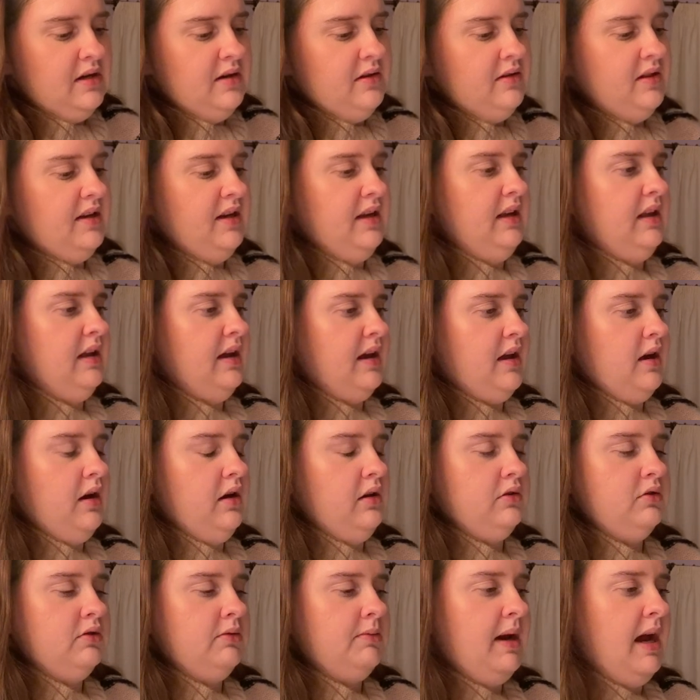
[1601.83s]
the like
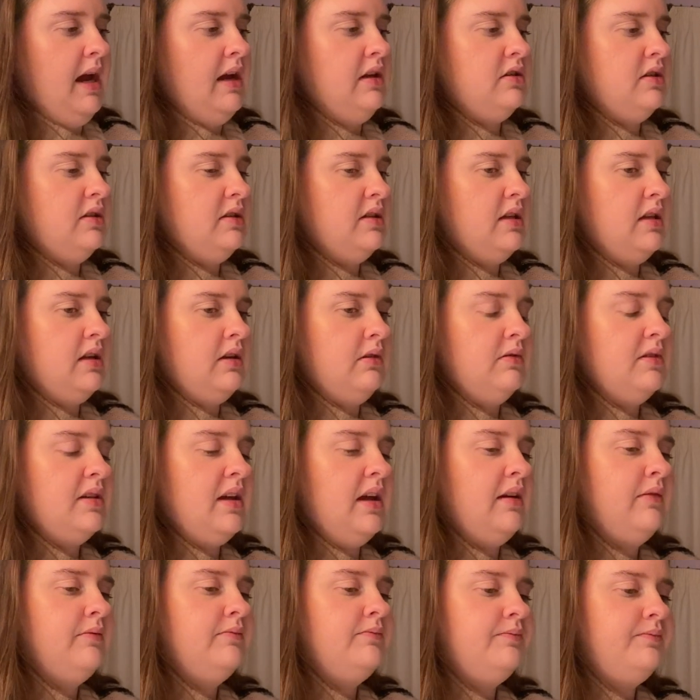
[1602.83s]
100 pages and I was
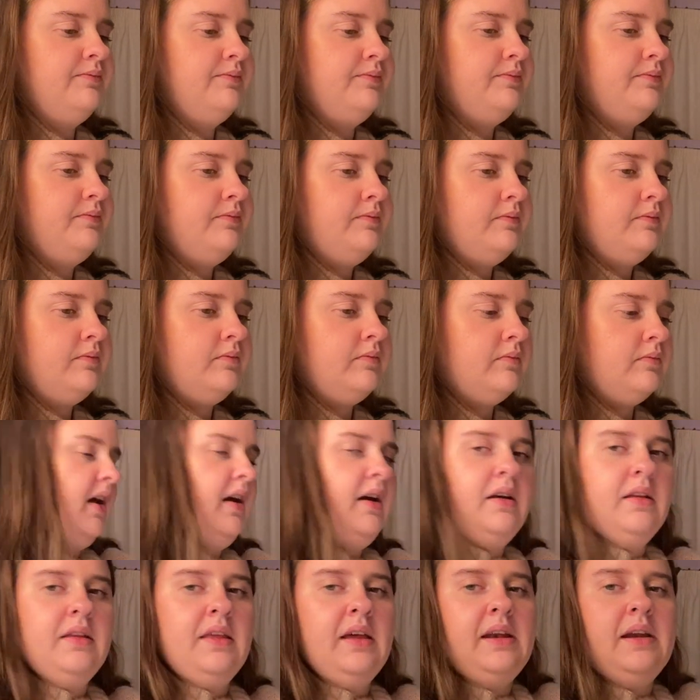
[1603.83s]
like,
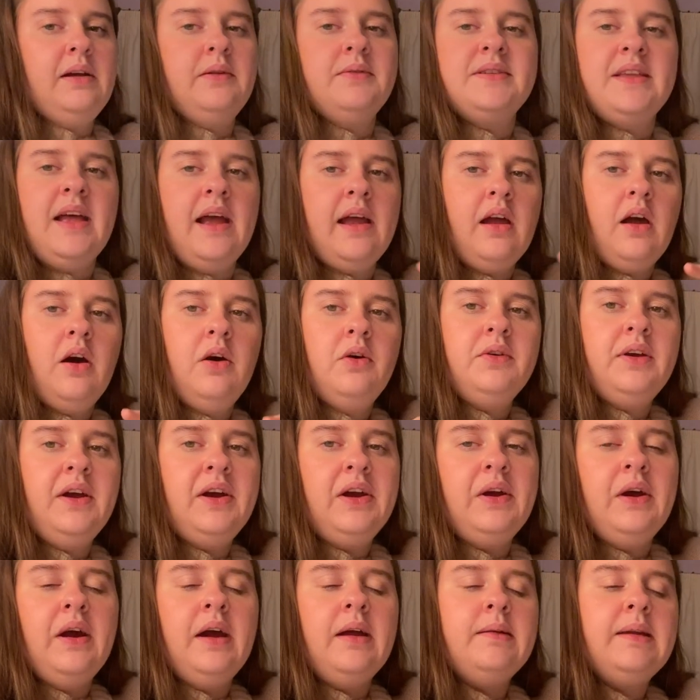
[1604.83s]
Then it was like, oh
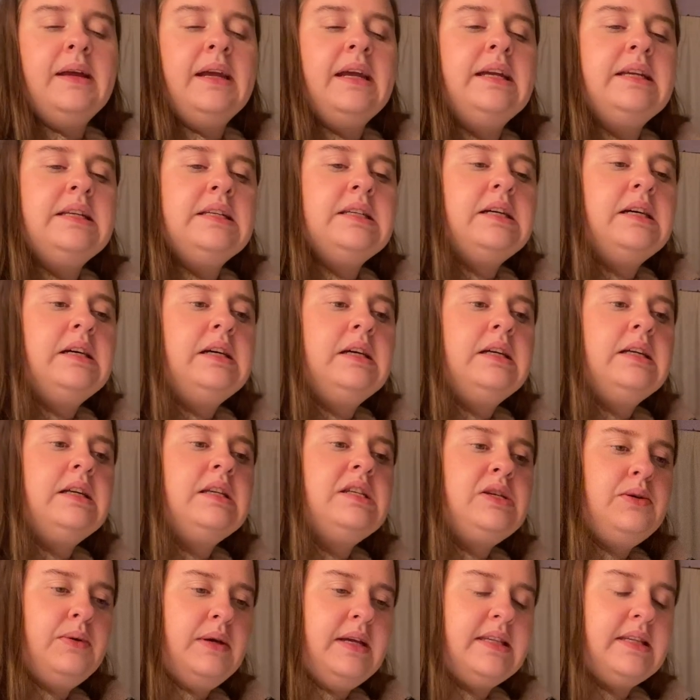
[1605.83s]
no, I need
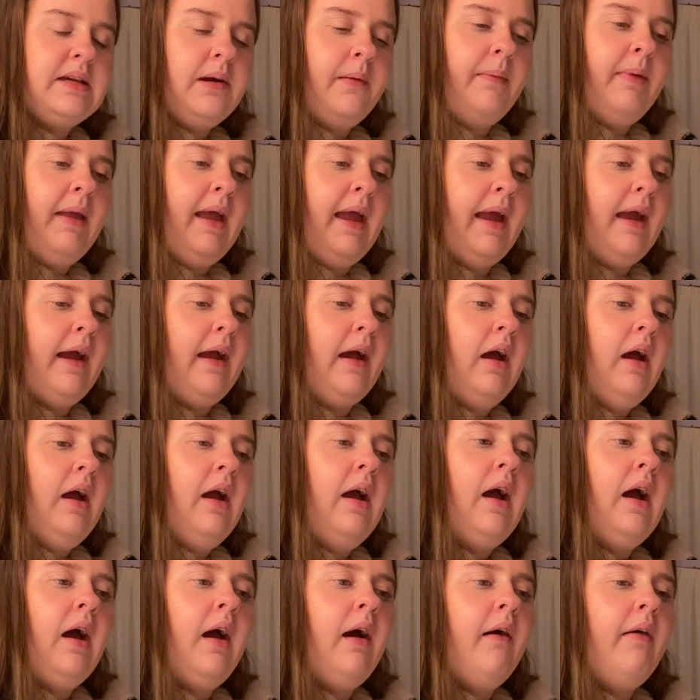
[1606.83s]
to eat something.
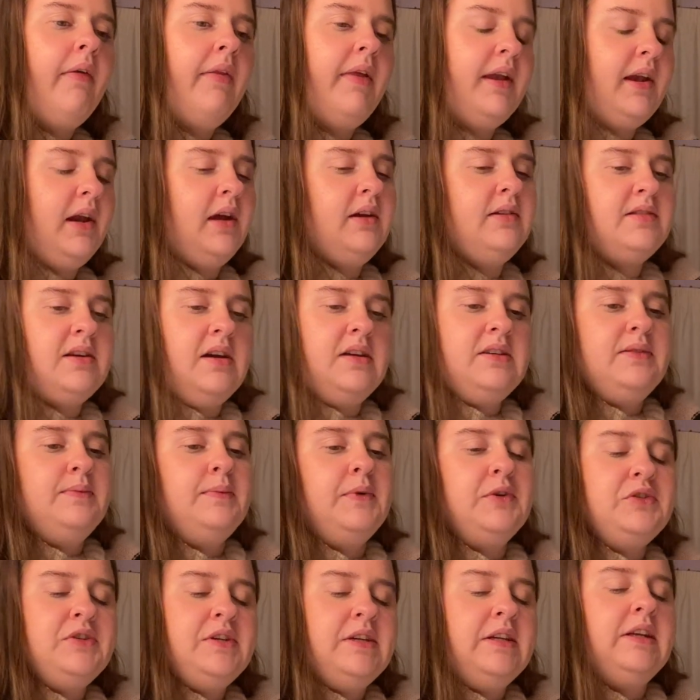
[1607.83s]
And then I started
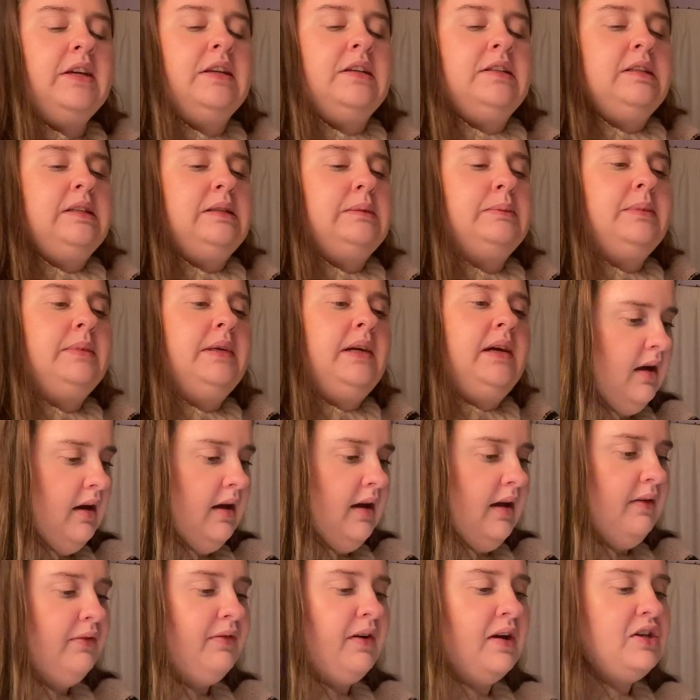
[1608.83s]
watching YouTube.
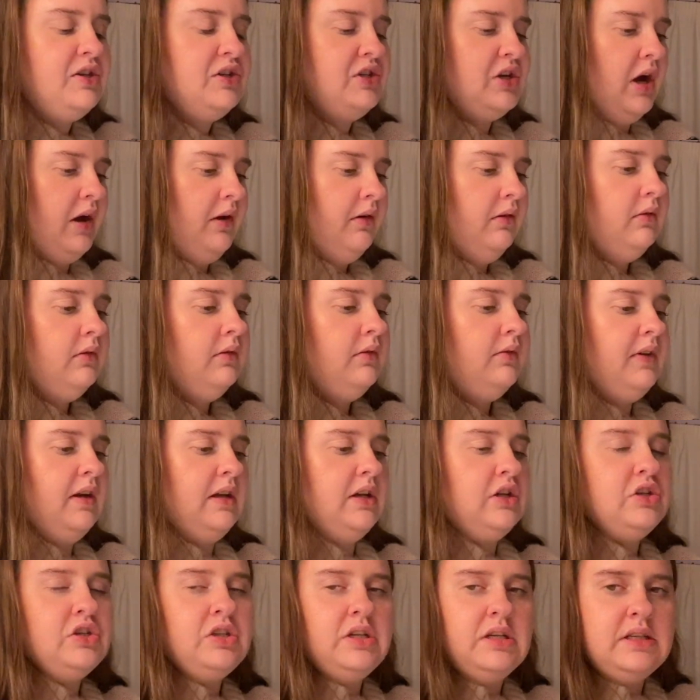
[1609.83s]
If I don't
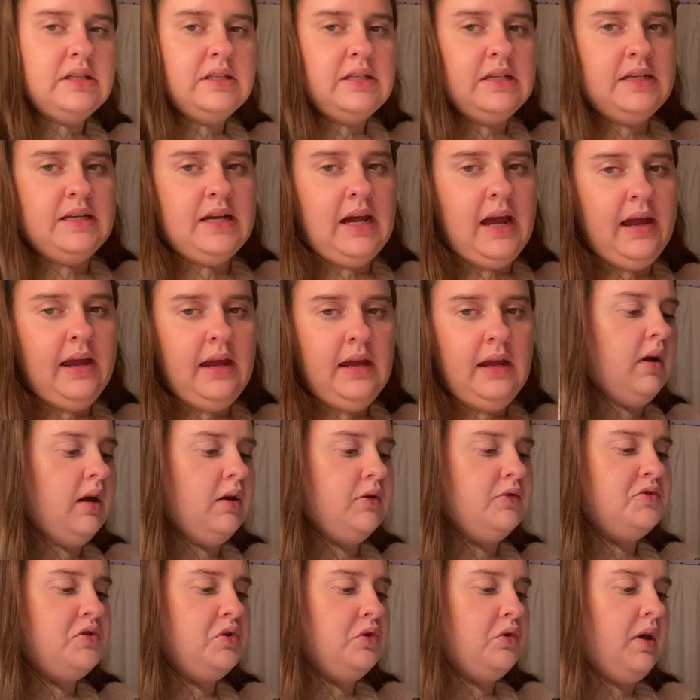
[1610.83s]
finish this today, I'll
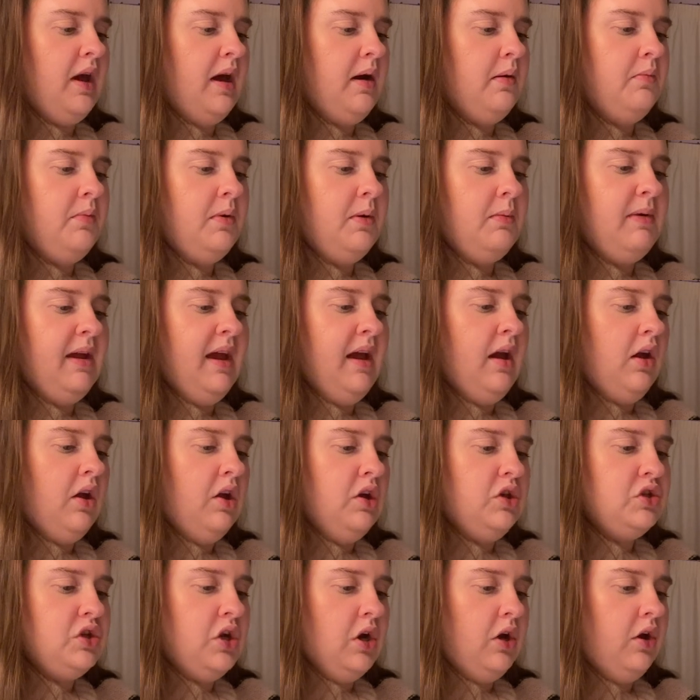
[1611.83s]
still get probably a
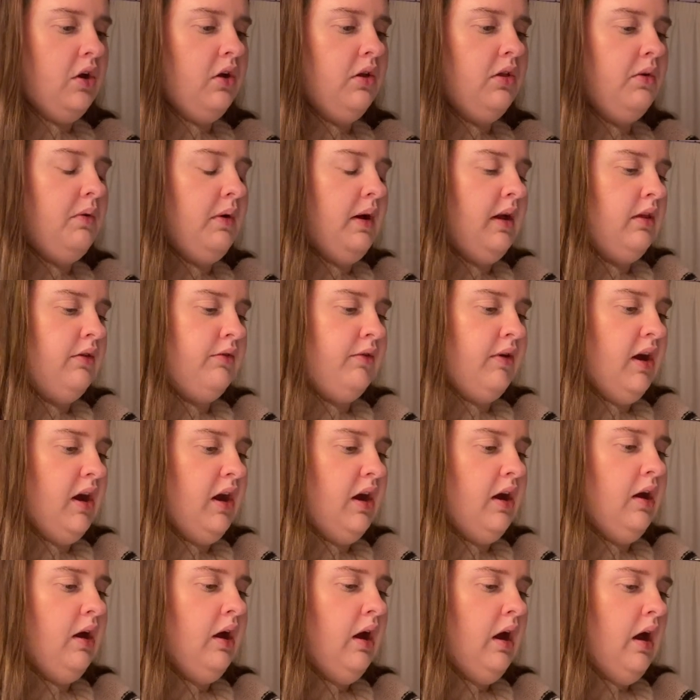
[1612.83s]
good chunk of the way
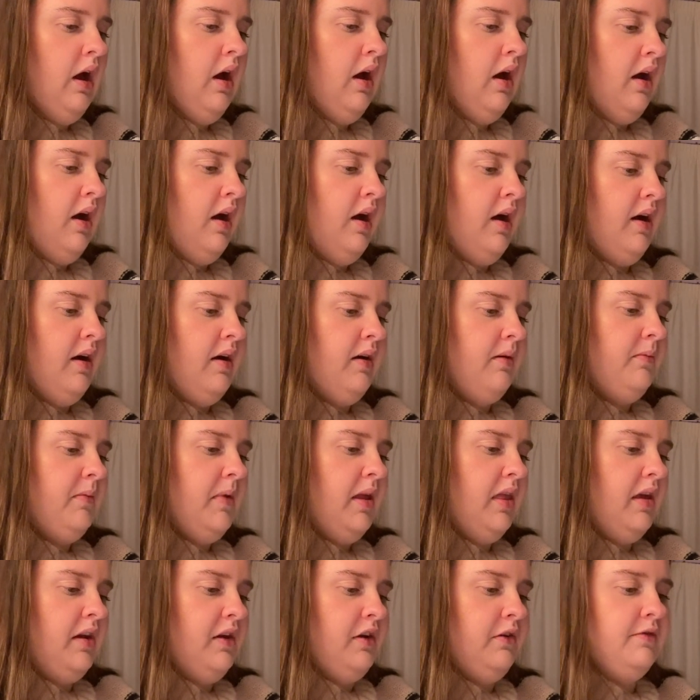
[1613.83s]
through. And
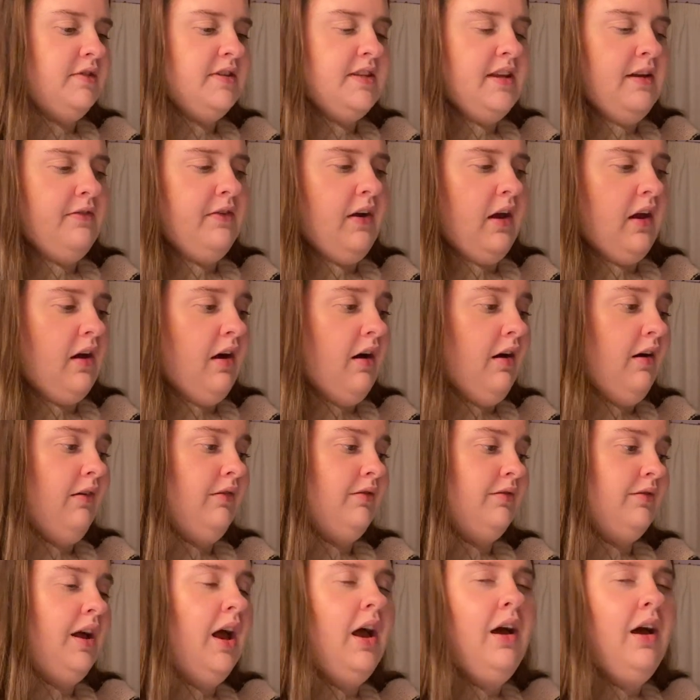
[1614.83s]
then obviously if I can't